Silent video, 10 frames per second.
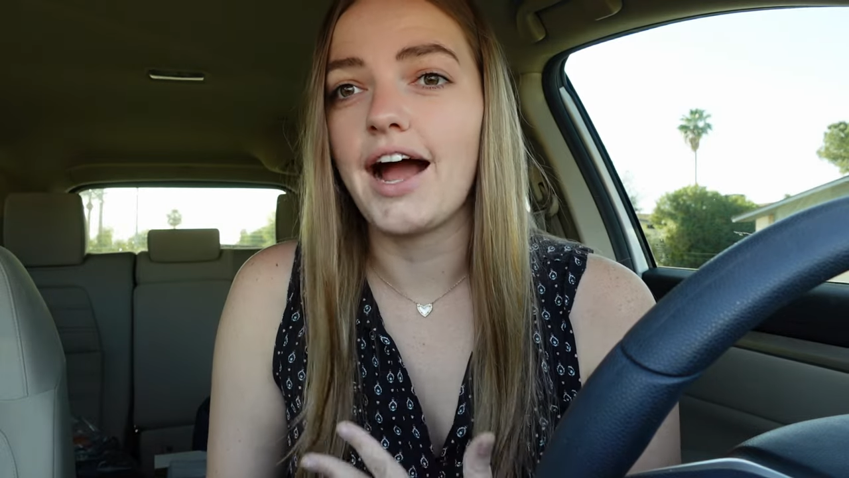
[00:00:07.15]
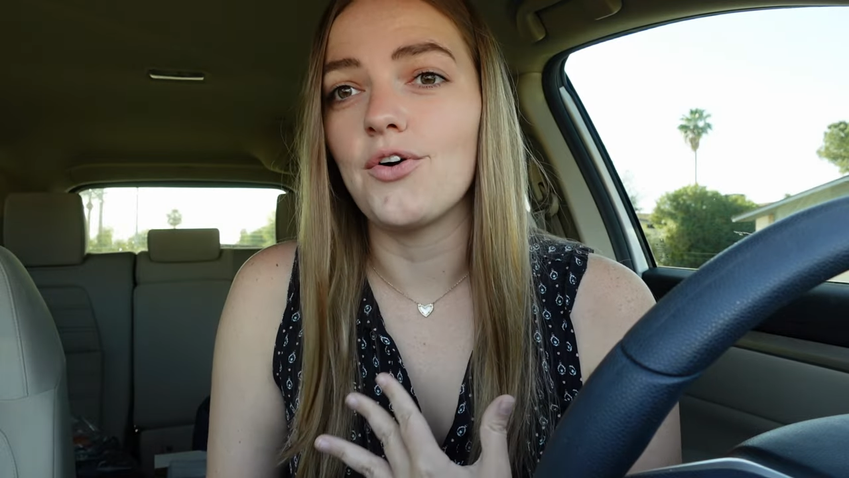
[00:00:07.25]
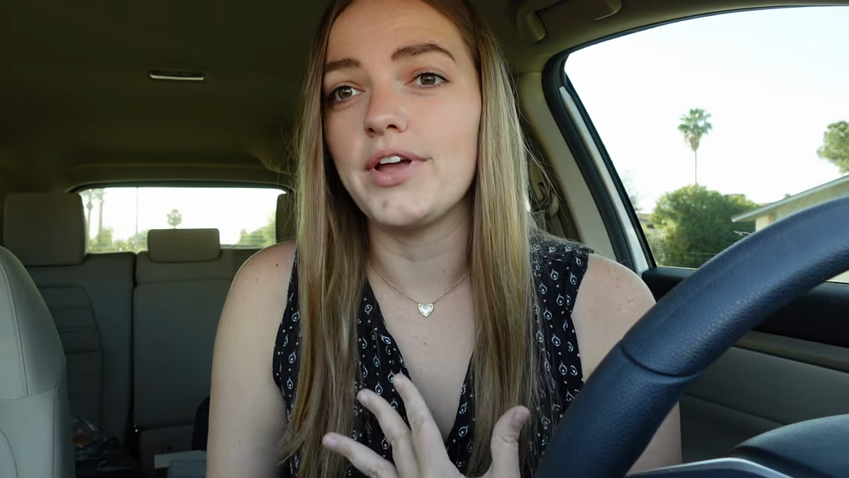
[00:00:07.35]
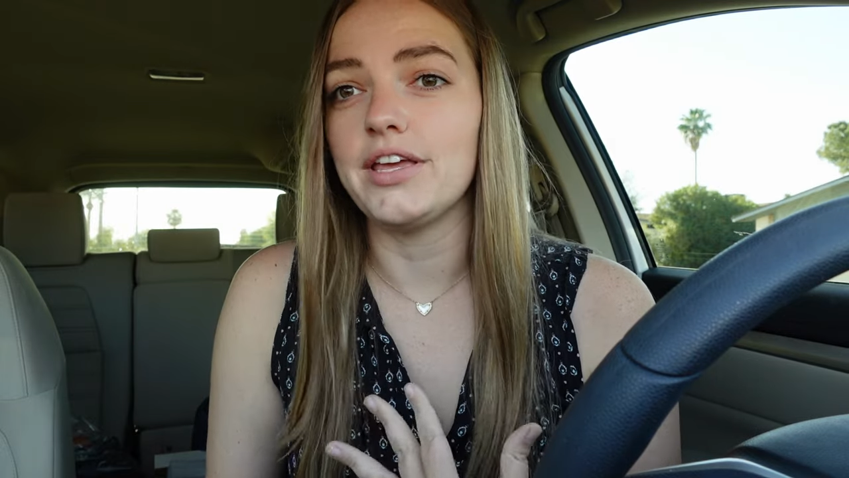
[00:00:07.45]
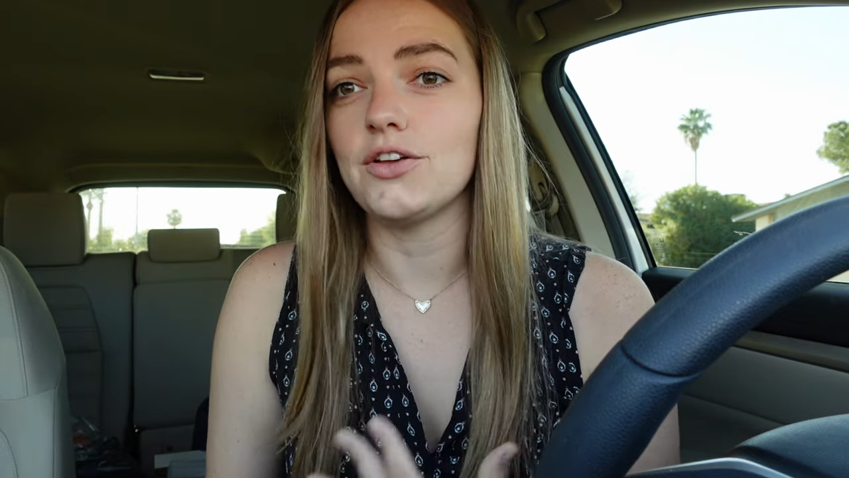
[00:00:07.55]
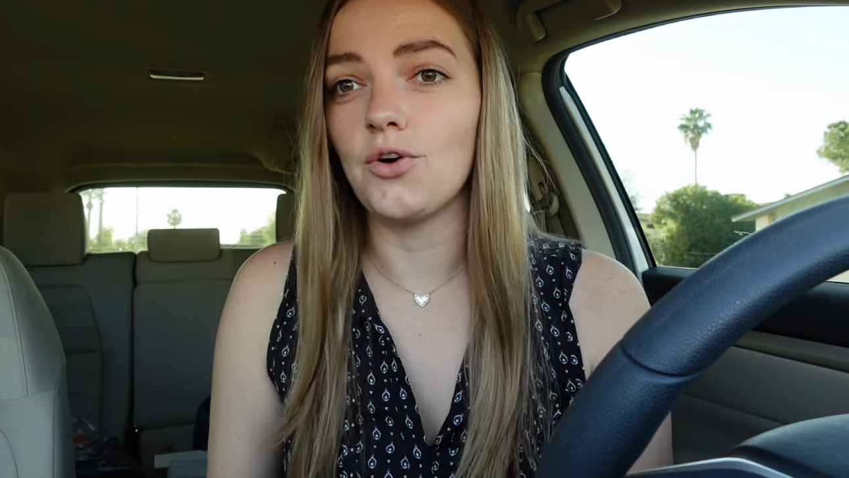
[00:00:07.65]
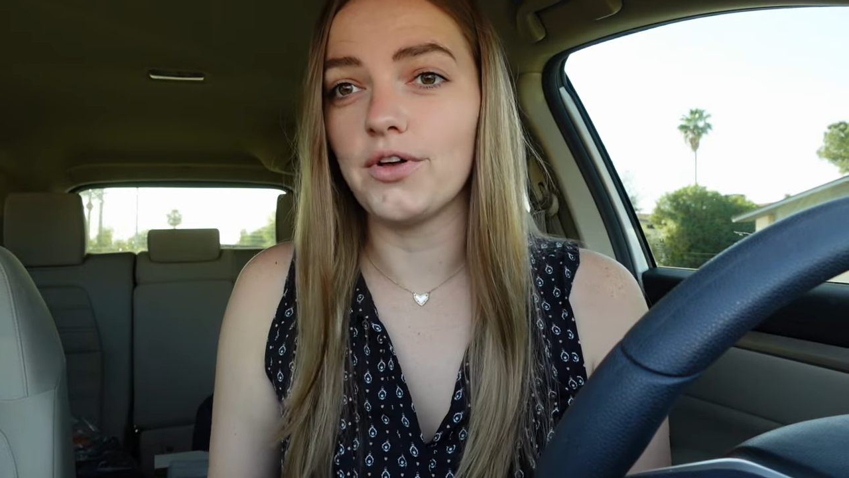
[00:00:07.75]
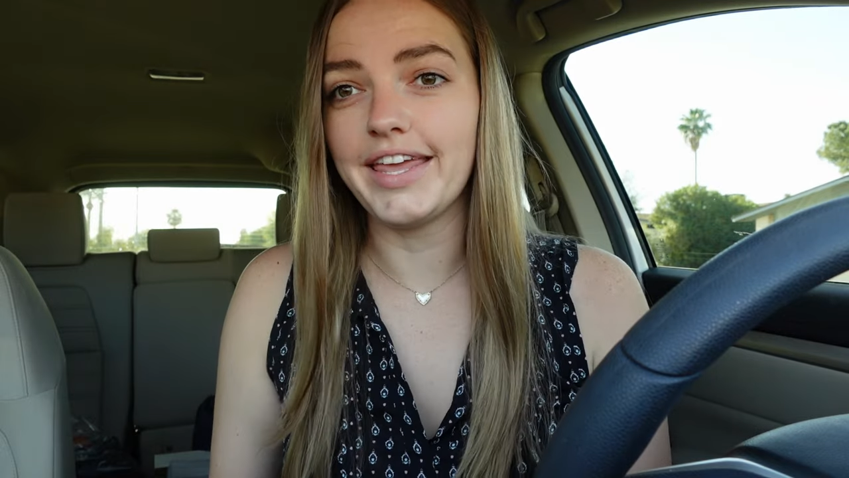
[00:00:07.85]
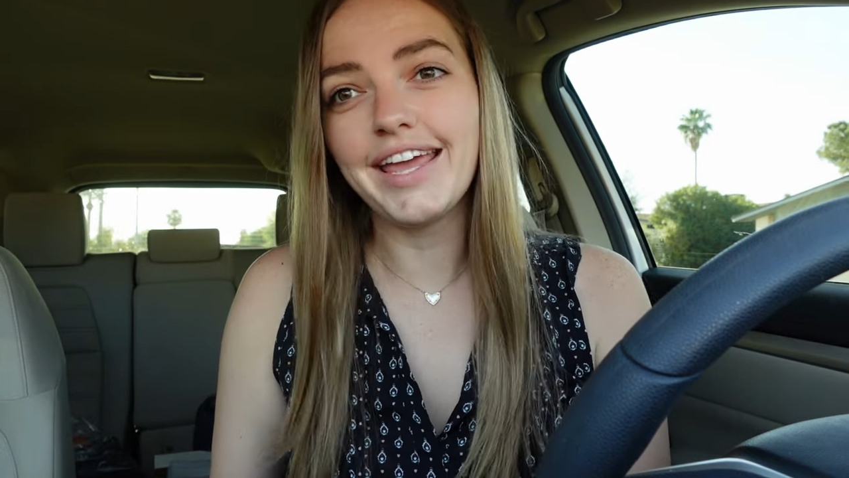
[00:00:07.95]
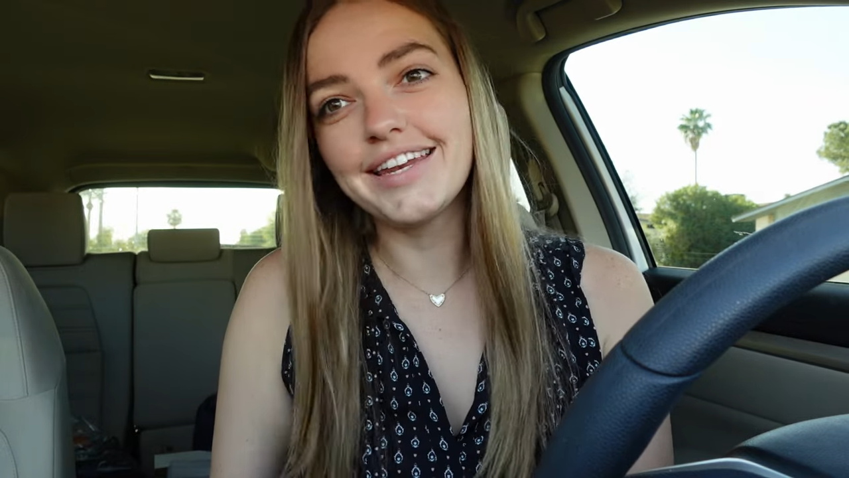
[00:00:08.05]
out in
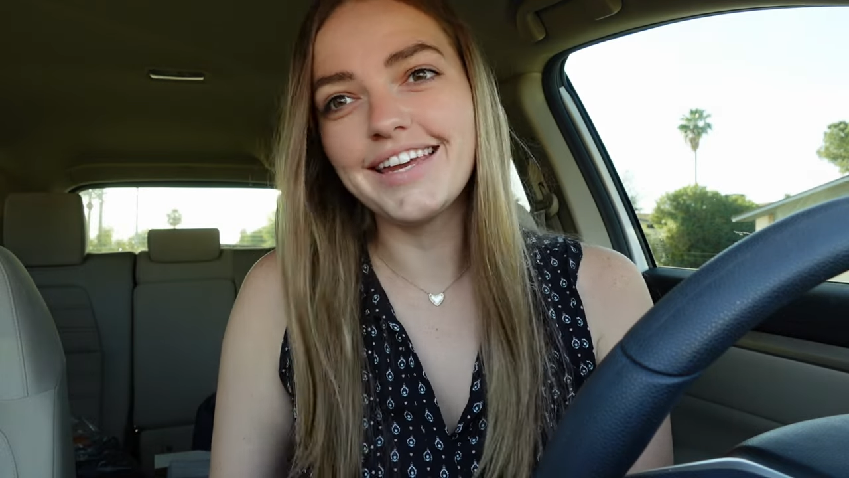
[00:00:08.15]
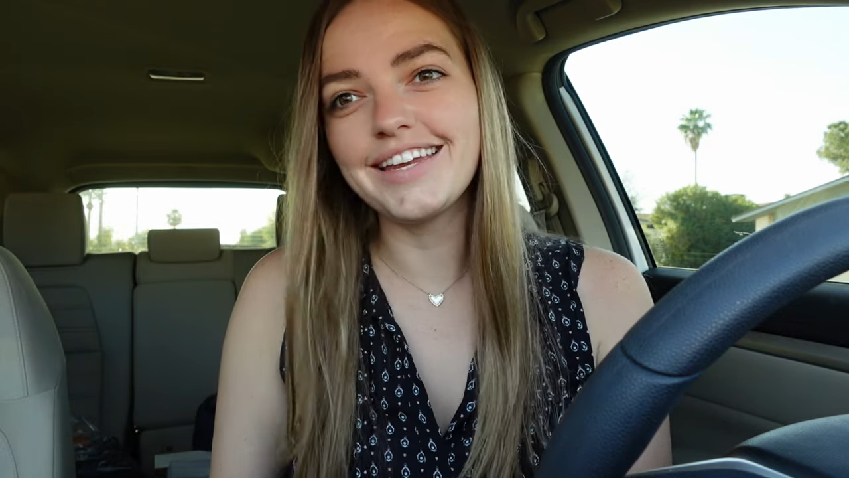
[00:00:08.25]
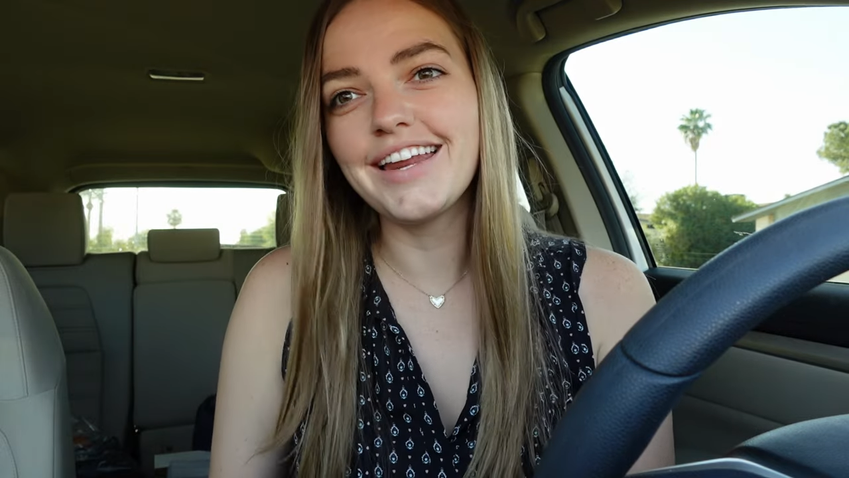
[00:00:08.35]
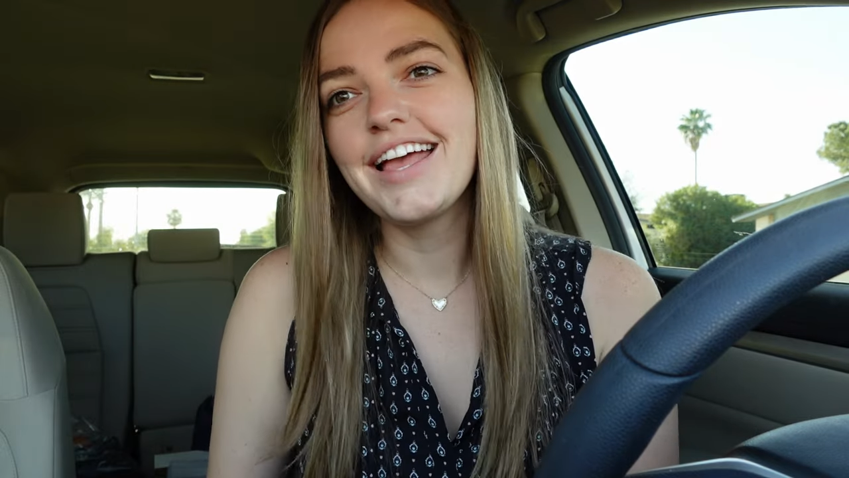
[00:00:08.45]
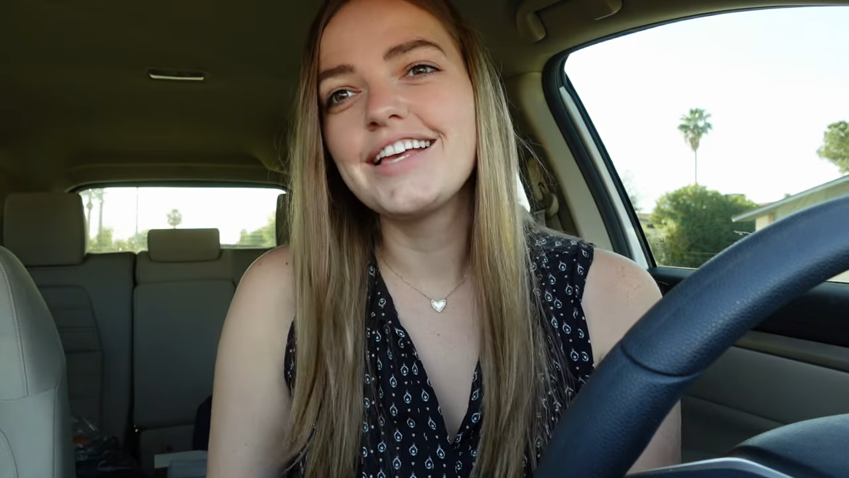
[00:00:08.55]
Gold Canyon.